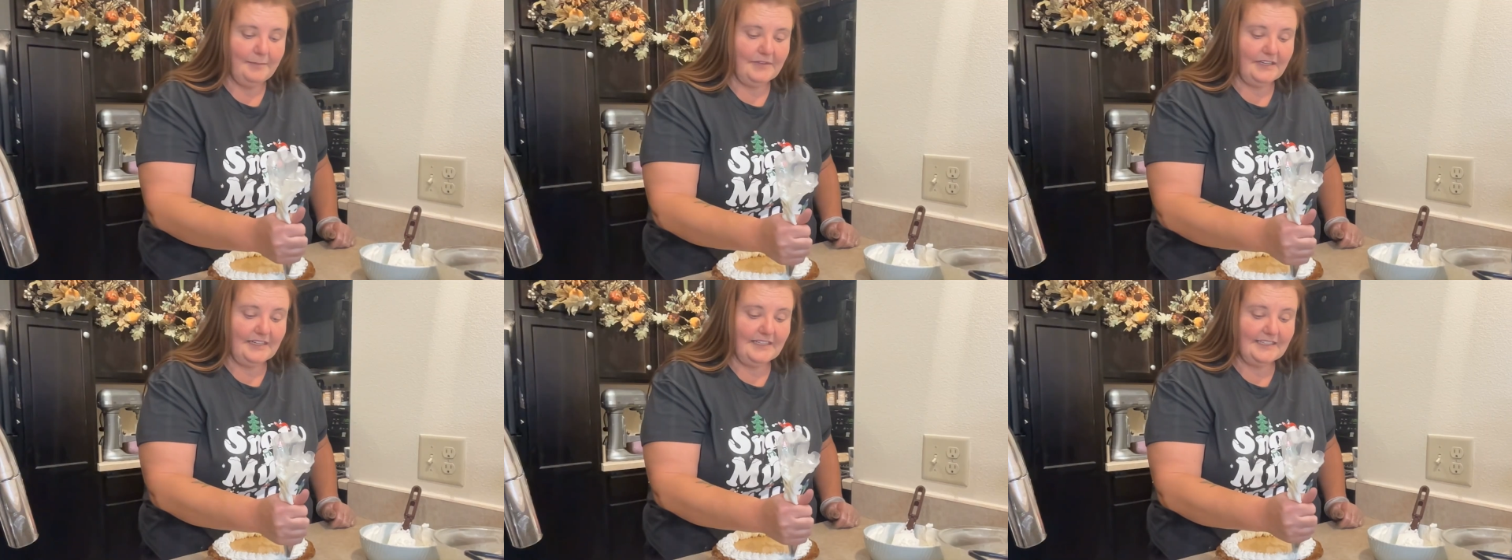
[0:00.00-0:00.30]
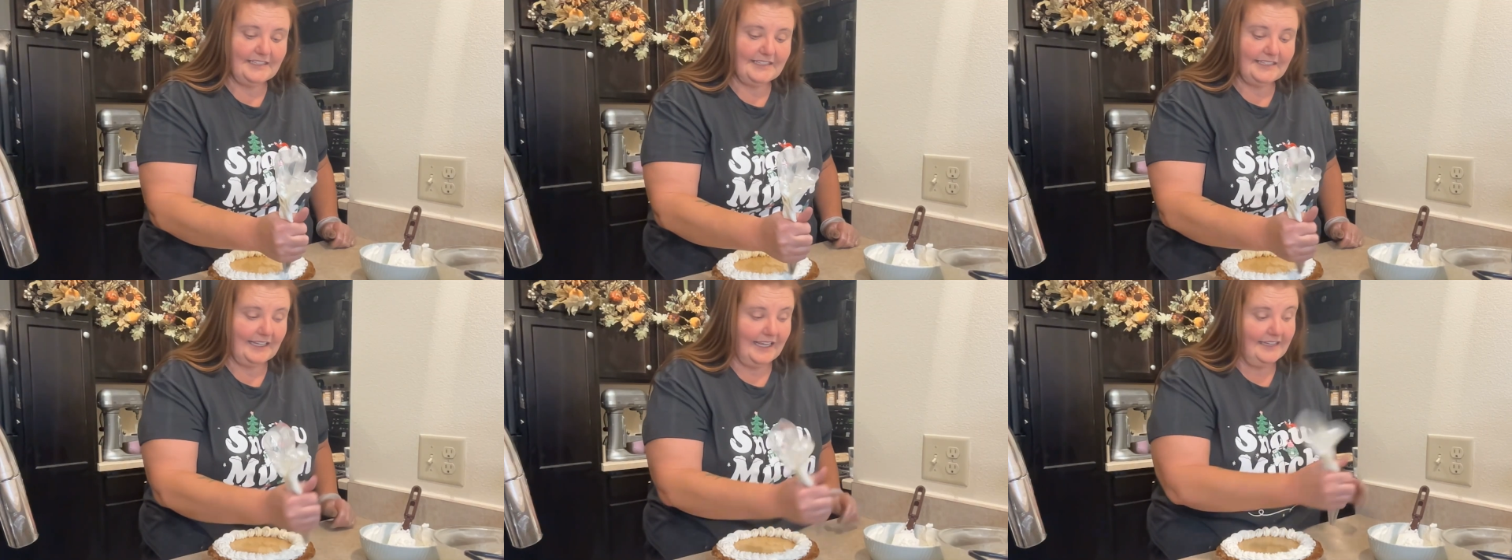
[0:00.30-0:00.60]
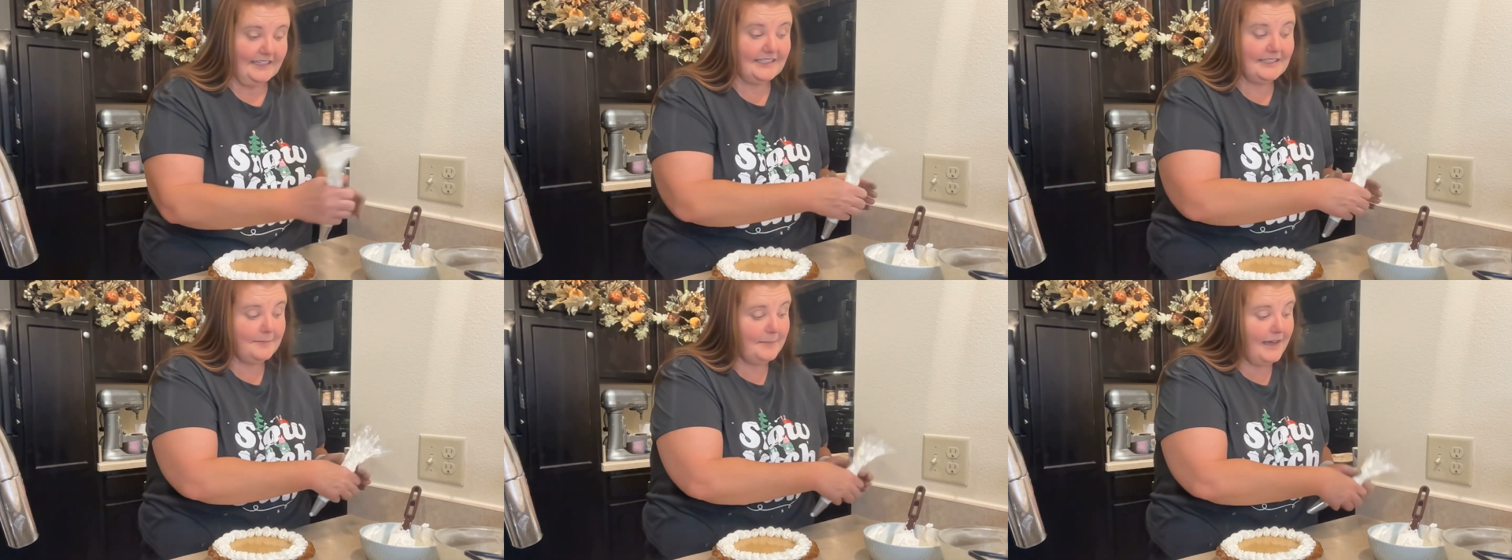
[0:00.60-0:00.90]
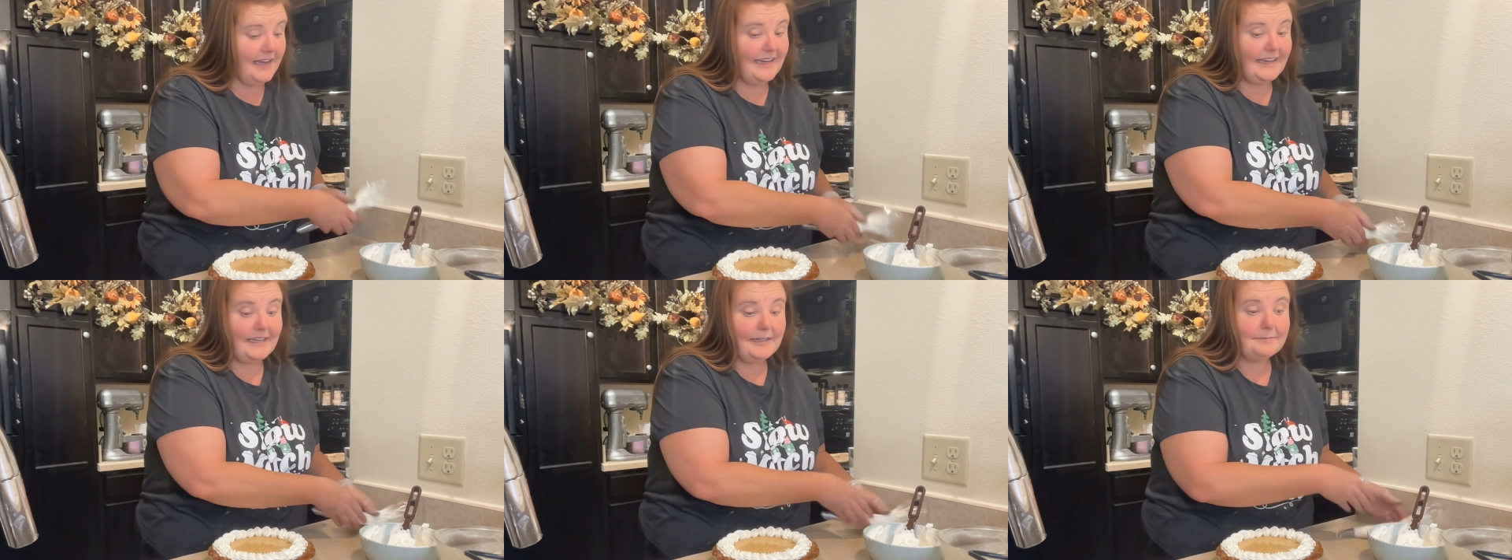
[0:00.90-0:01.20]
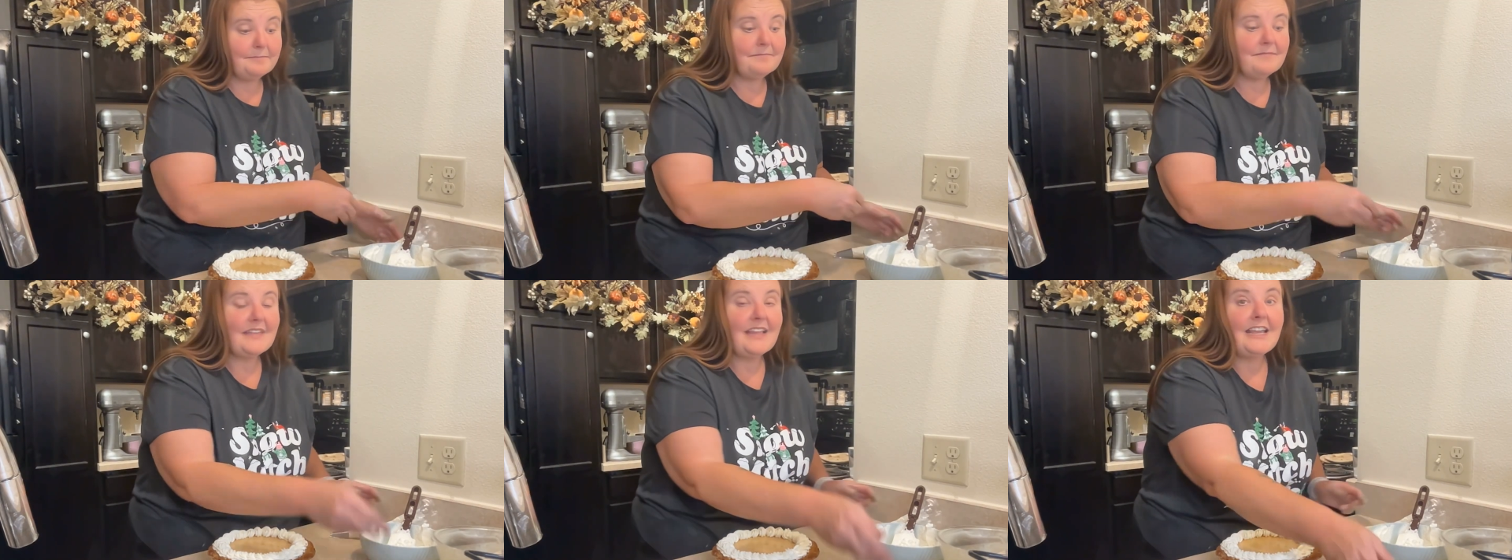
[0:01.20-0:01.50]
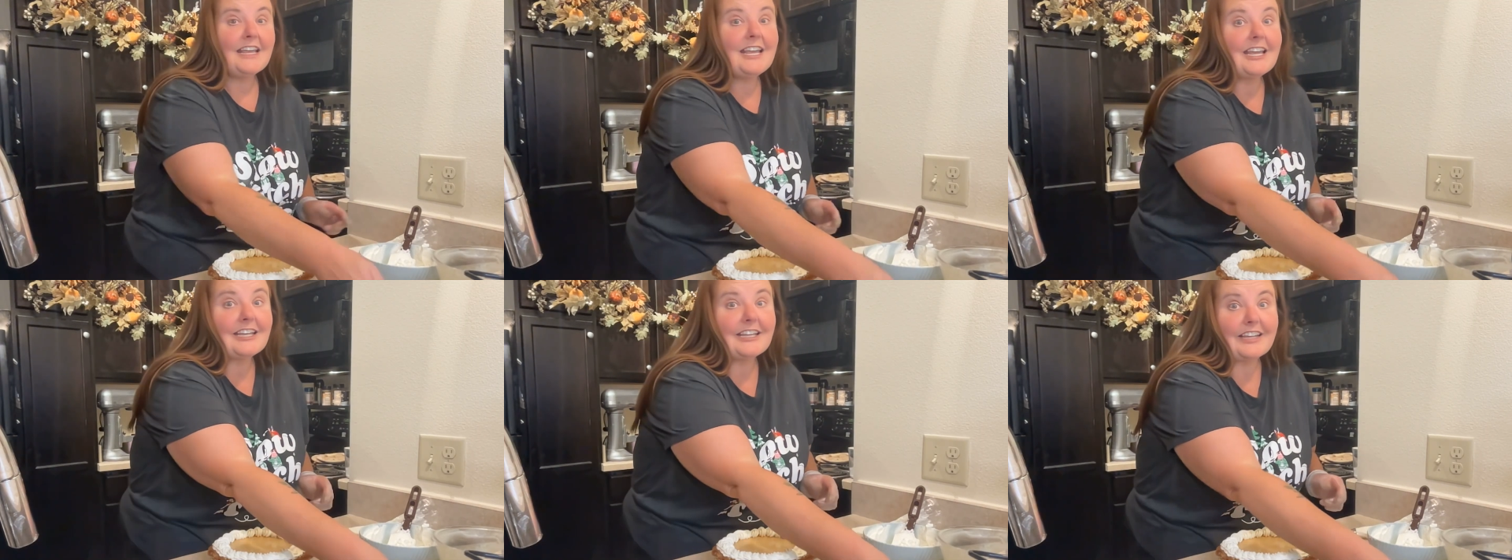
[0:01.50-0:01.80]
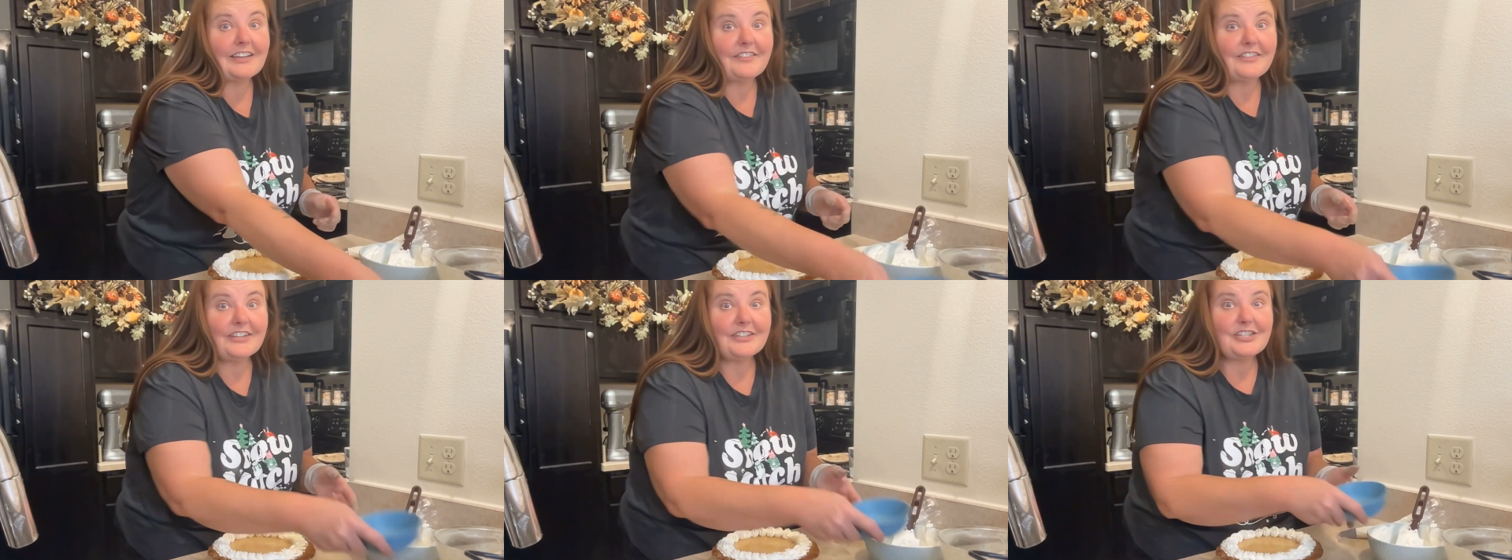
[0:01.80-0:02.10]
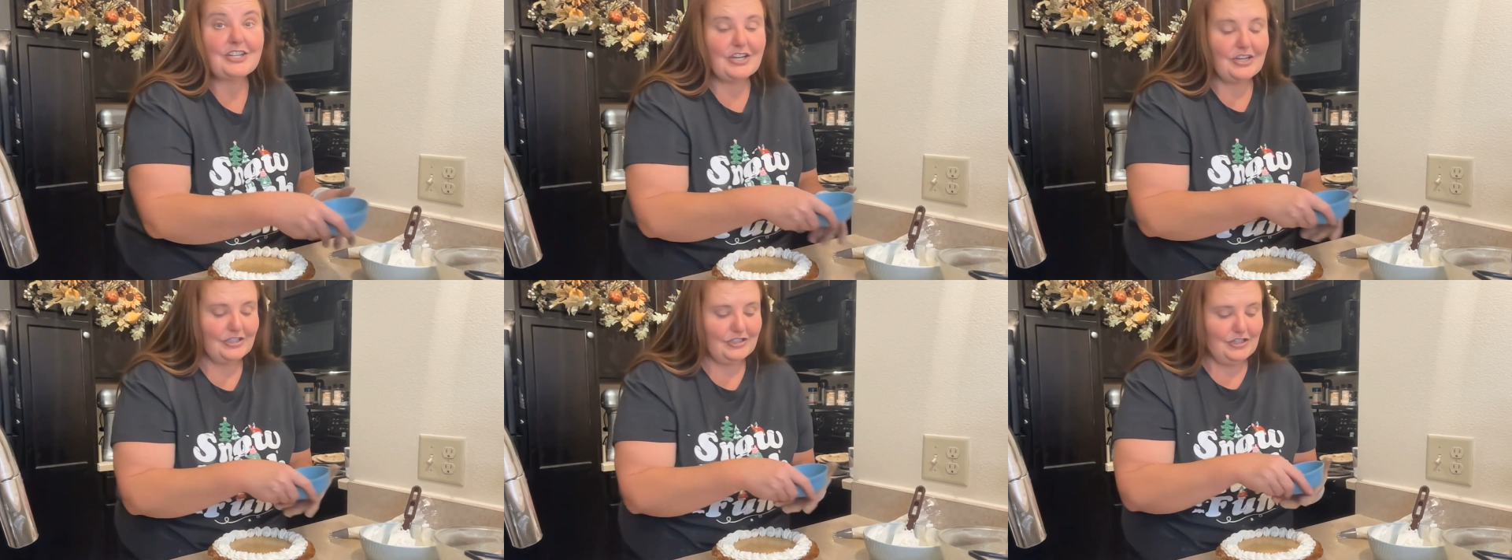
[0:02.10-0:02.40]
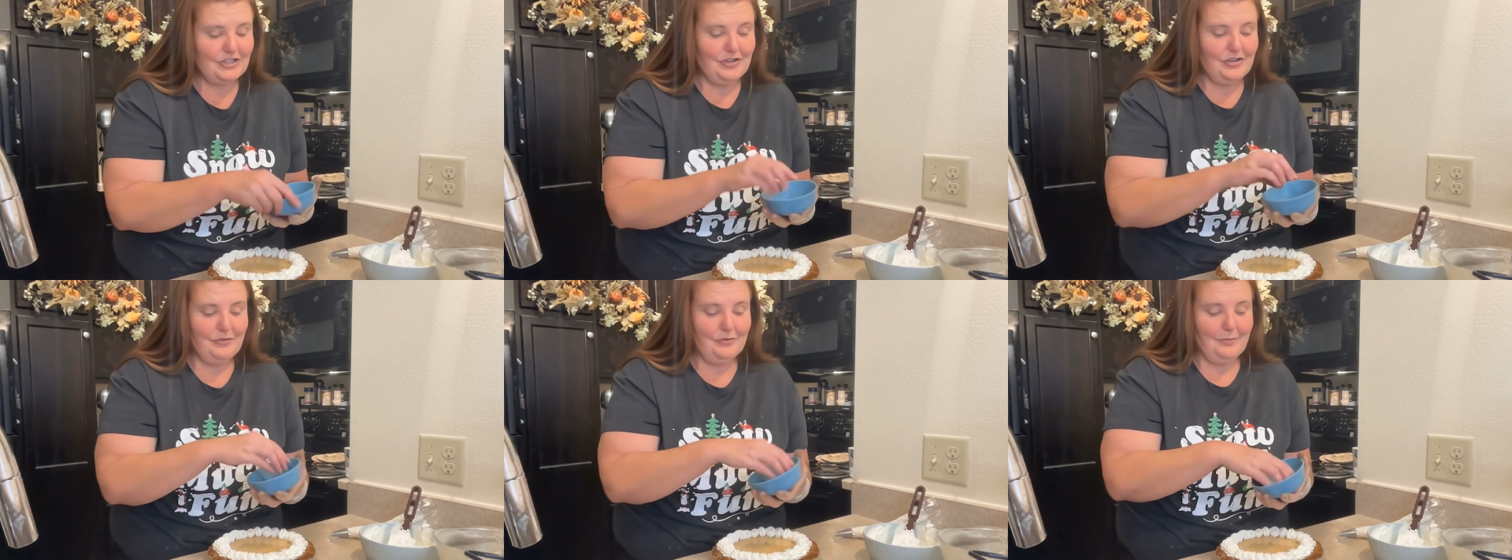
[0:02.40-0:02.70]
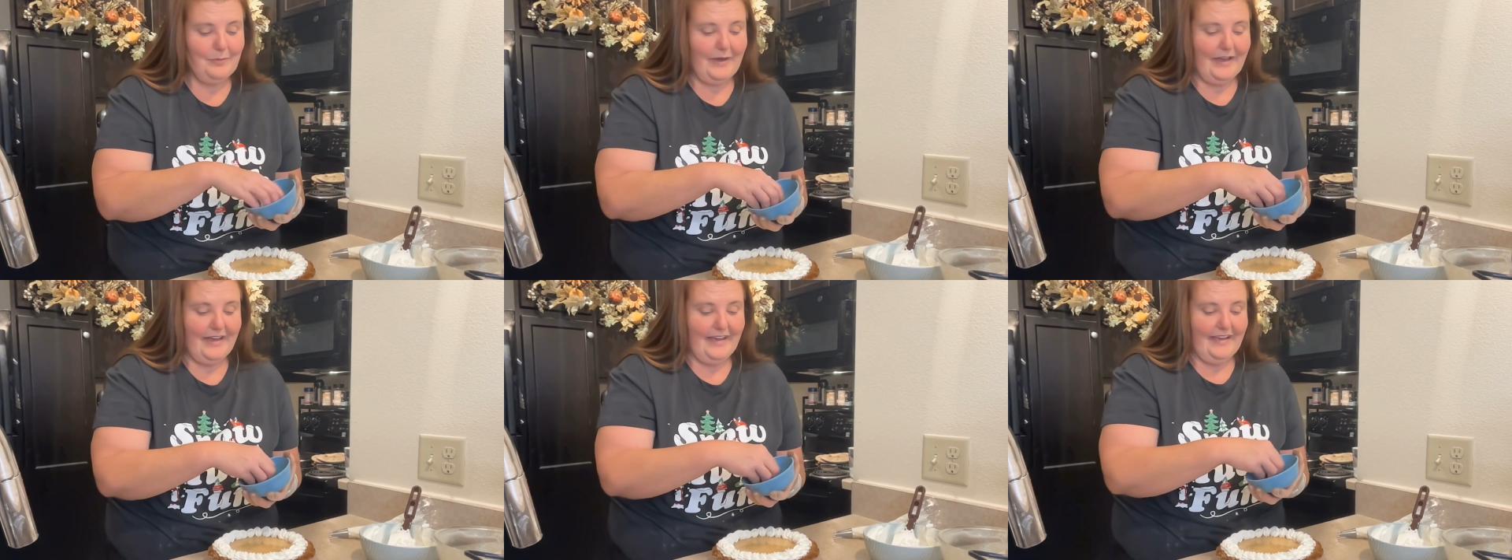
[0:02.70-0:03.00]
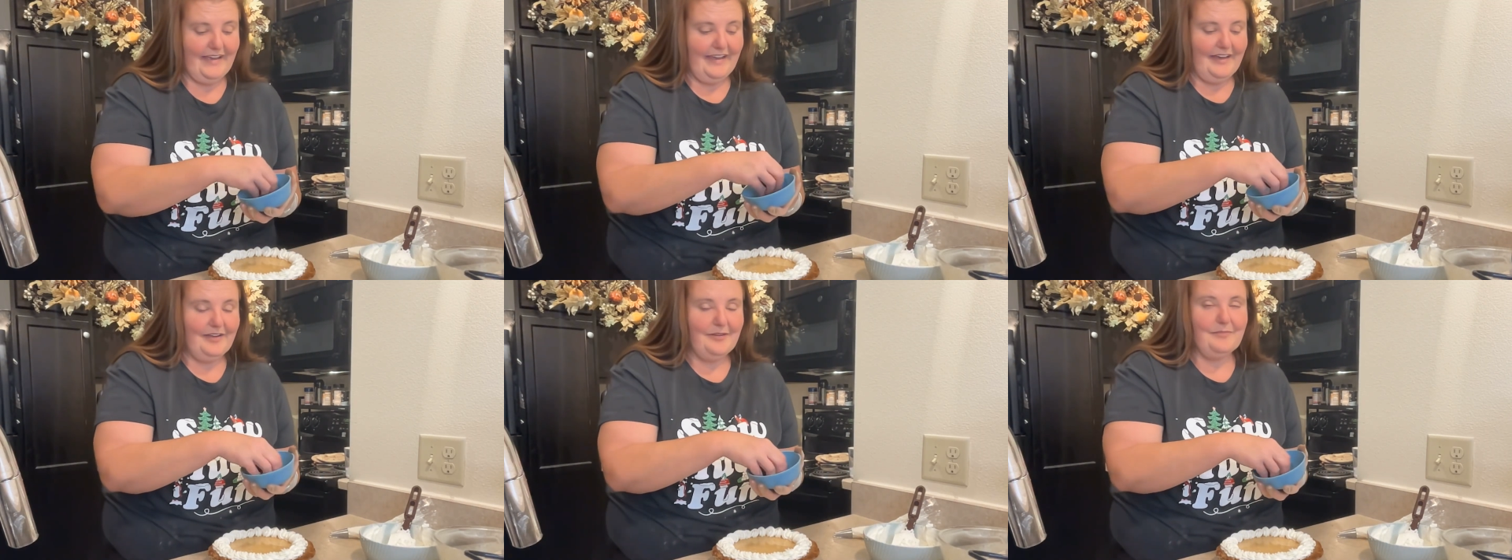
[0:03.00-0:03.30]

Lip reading: gonna slice mine and give it to my